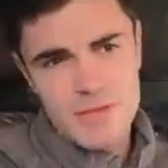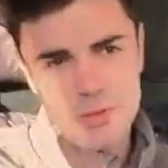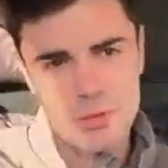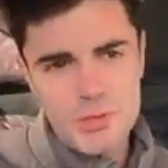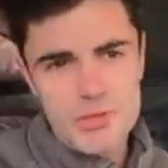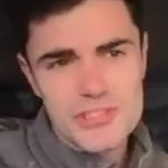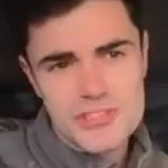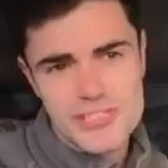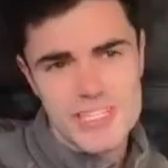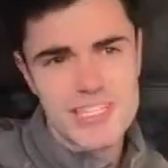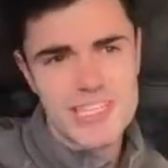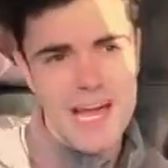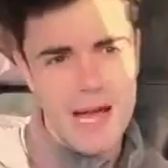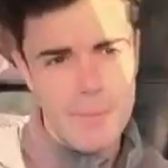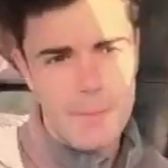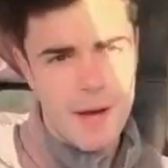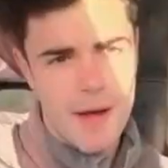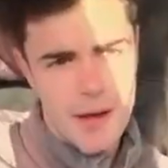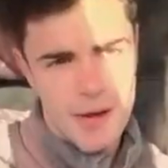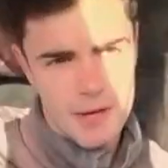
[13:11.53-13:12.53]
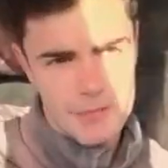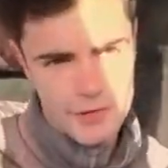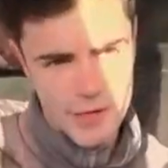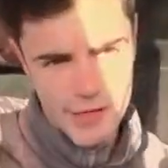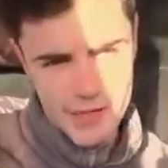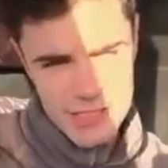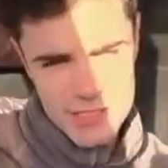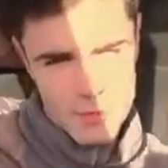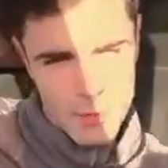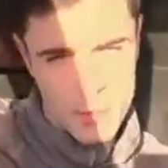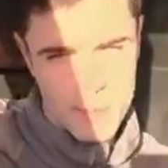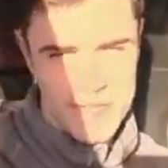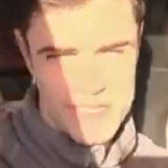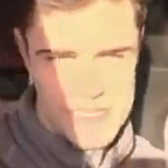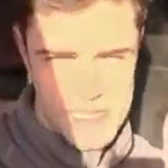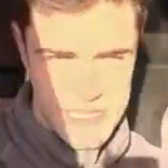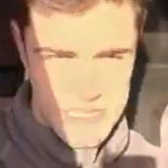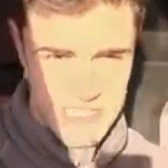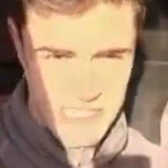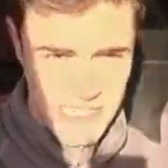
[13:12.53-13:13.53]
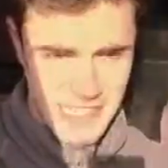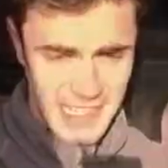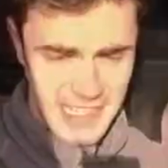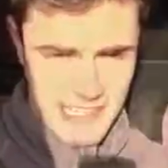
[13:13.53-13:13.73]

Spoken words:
don't see that part of running a small business.